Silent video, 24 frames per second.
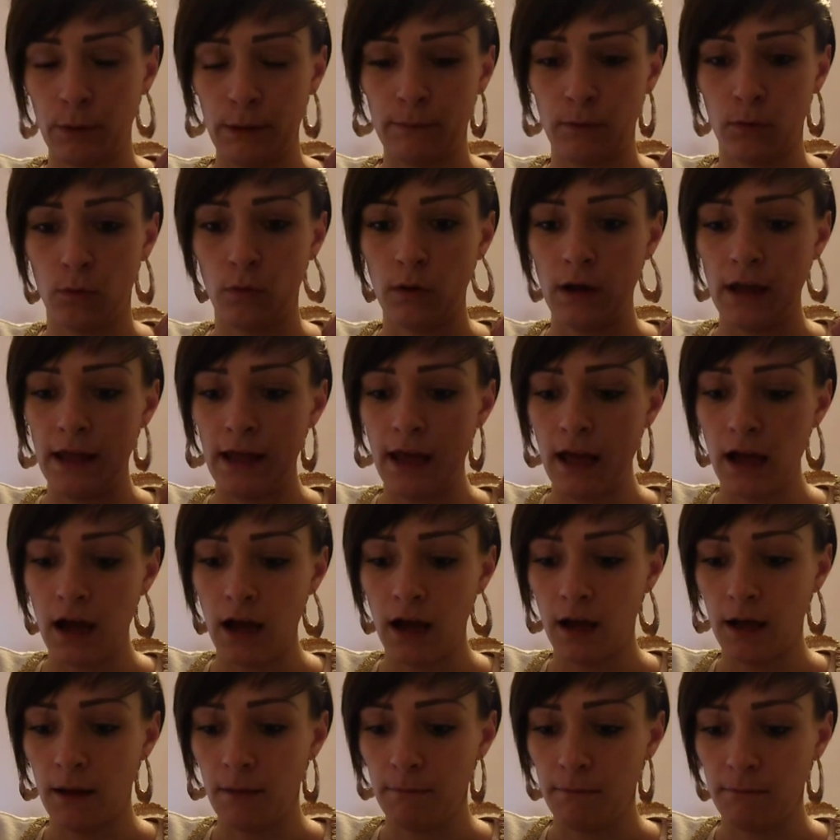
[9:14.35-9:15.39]
We bought
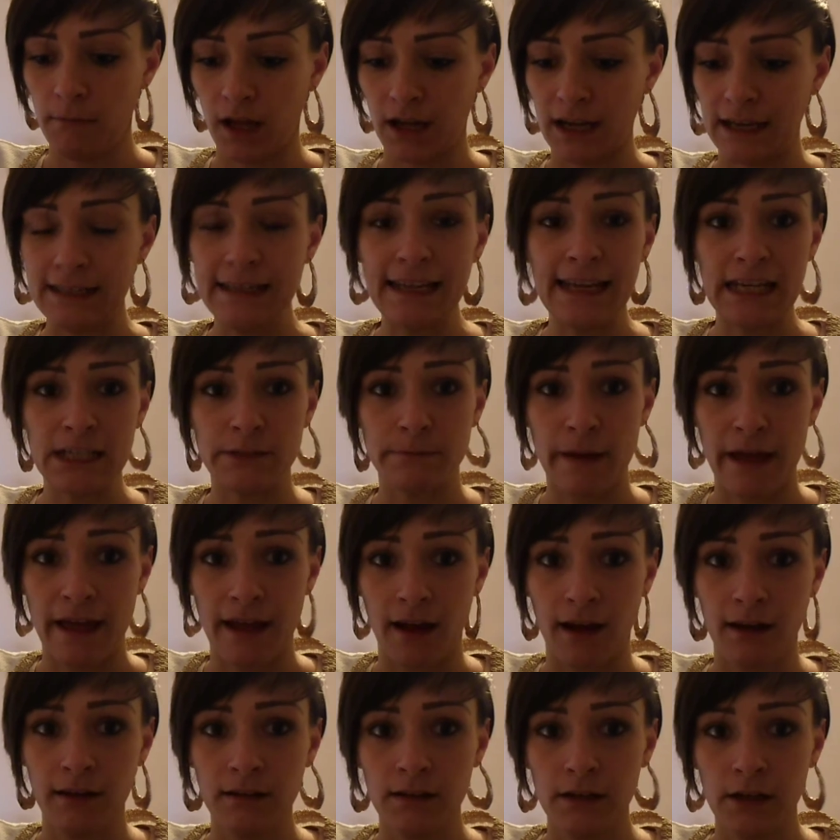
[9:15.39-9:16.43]
like a knitted
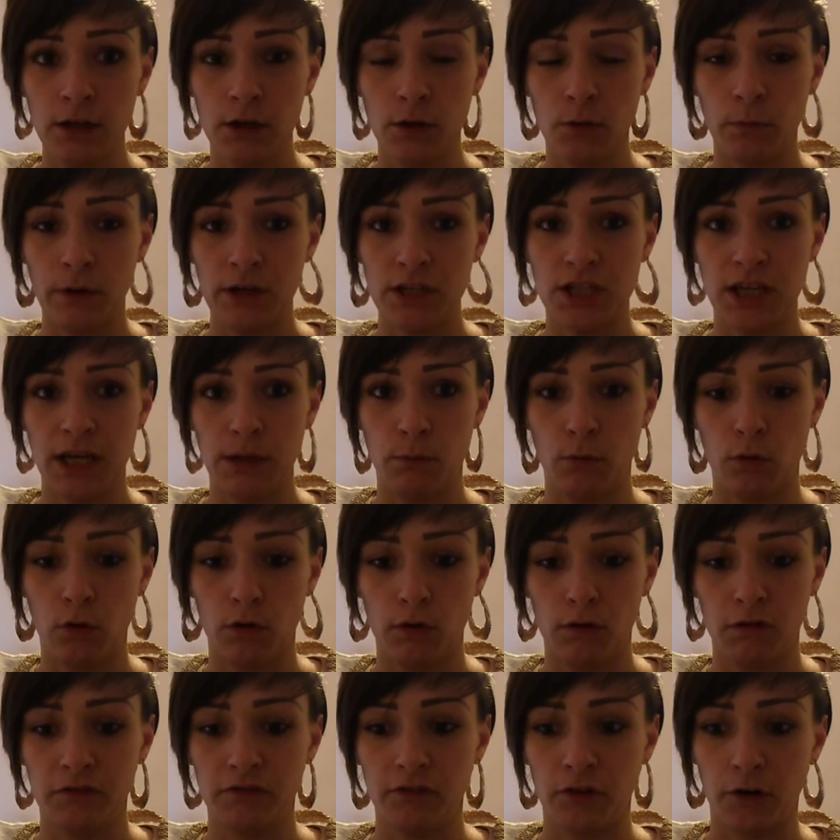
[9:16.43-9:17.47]
pair, which he
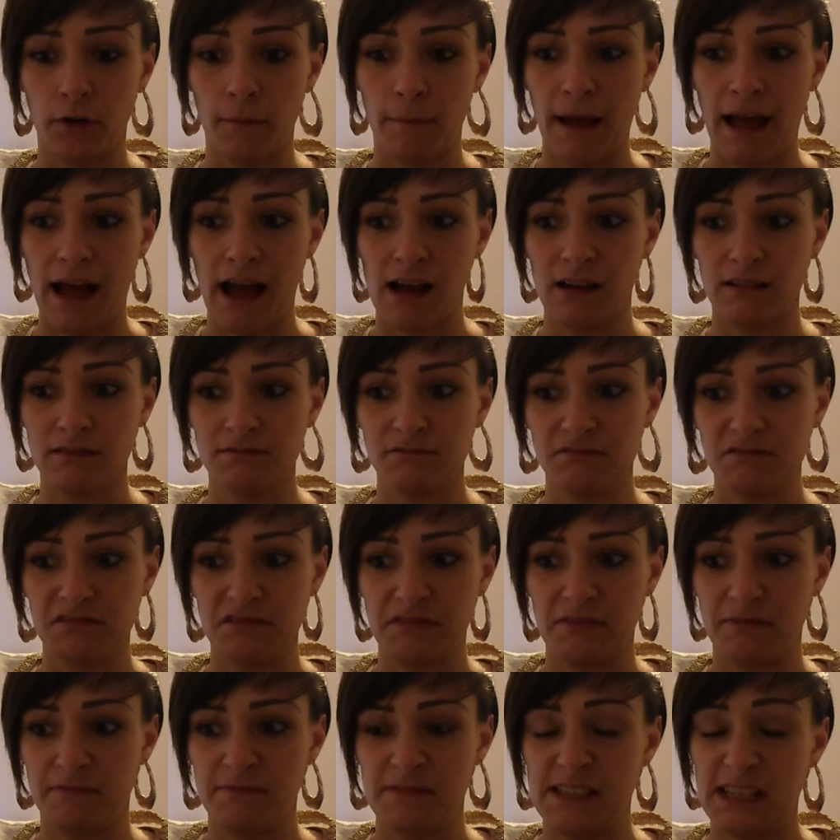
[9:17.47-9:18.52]
wore for about
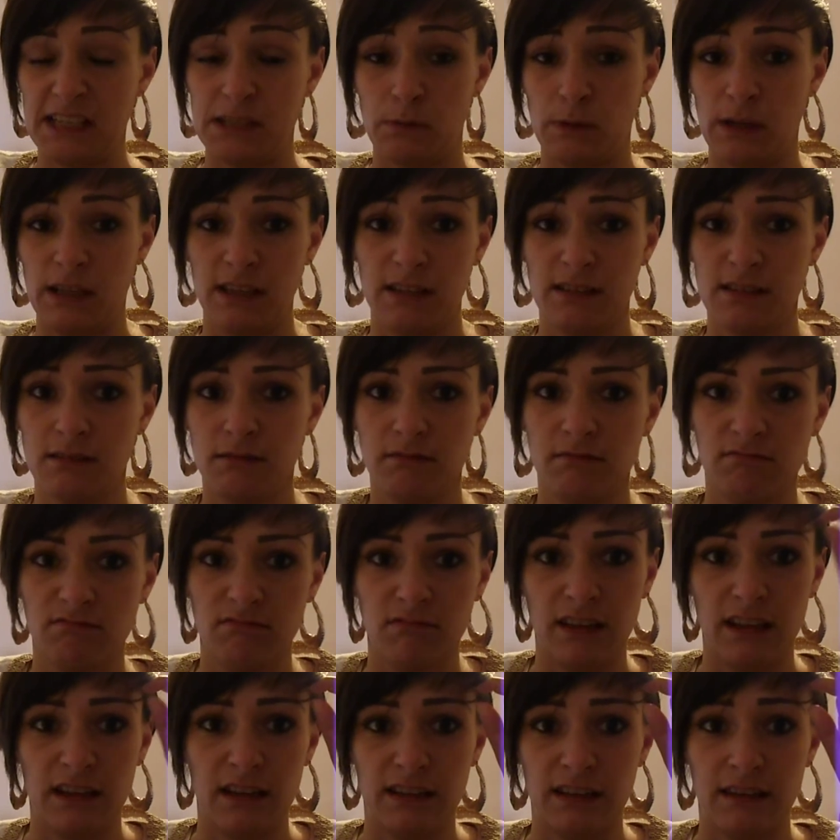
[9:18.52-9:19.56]
6 weeks.
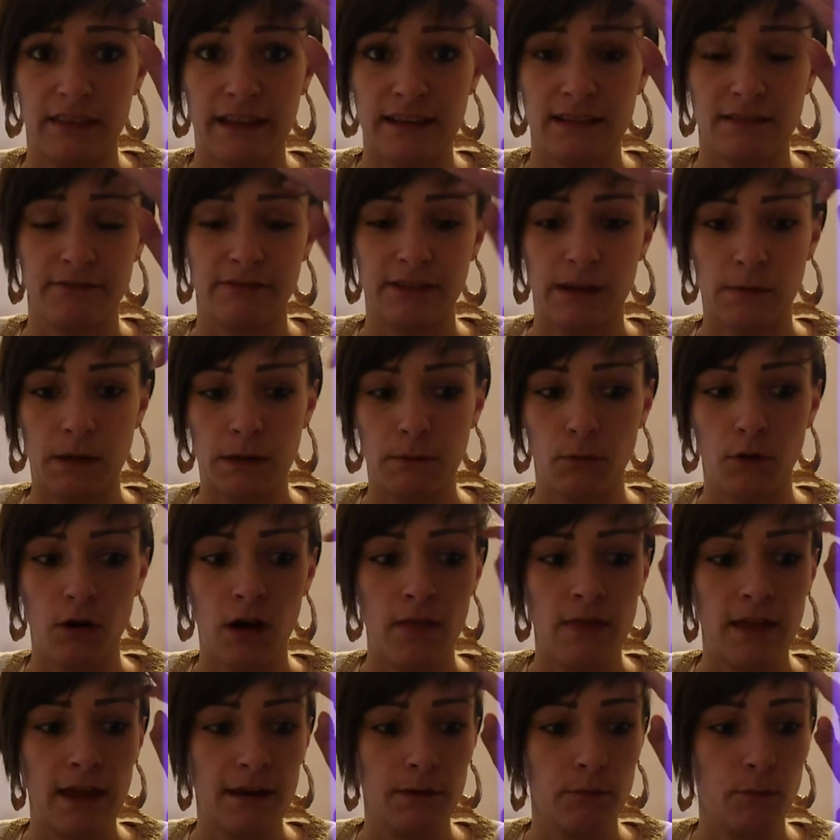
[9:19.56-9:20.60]
Then they didn't fit him
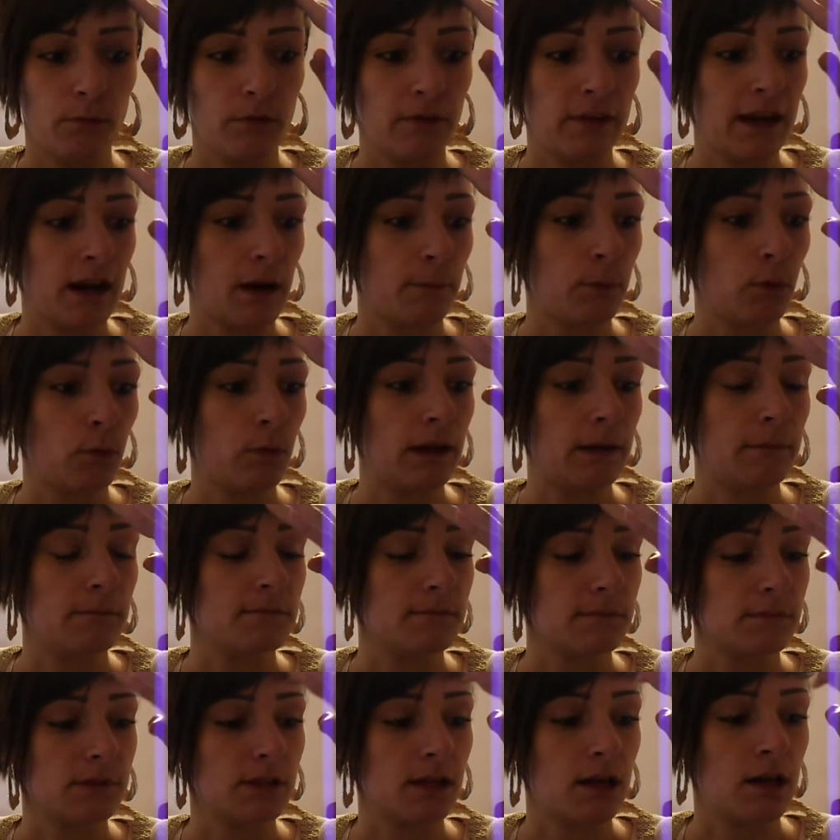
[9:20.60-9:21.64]
anymore. And then I bought
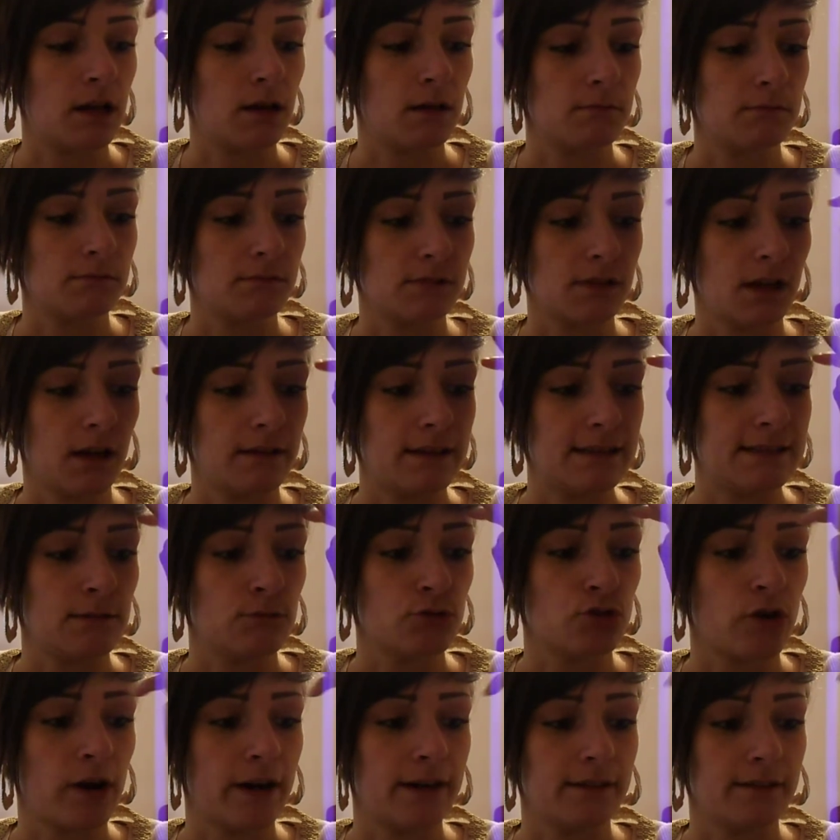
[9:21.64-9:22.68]
him like these
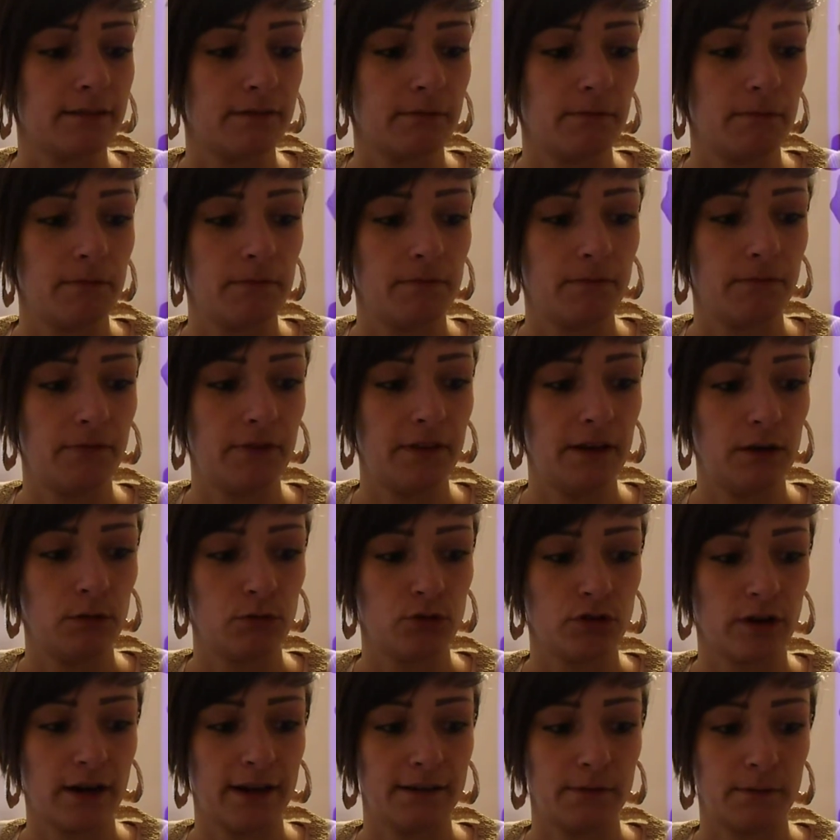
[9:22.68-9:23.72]
little trainer
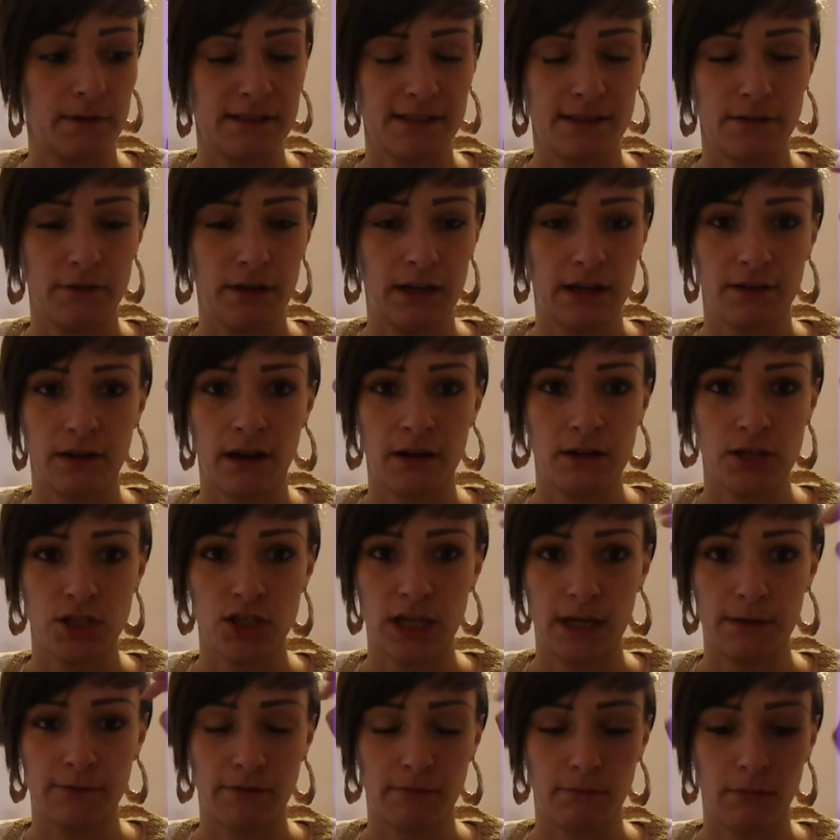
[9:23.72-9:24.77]
ones. They're really only
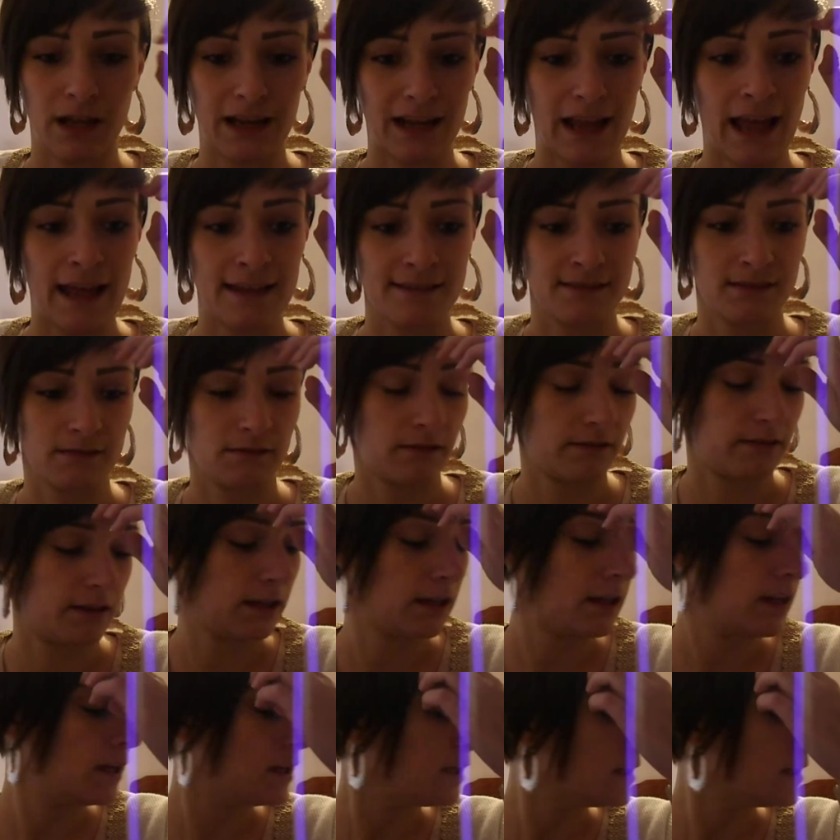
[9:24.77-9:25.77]
cheap from like Asda, I think.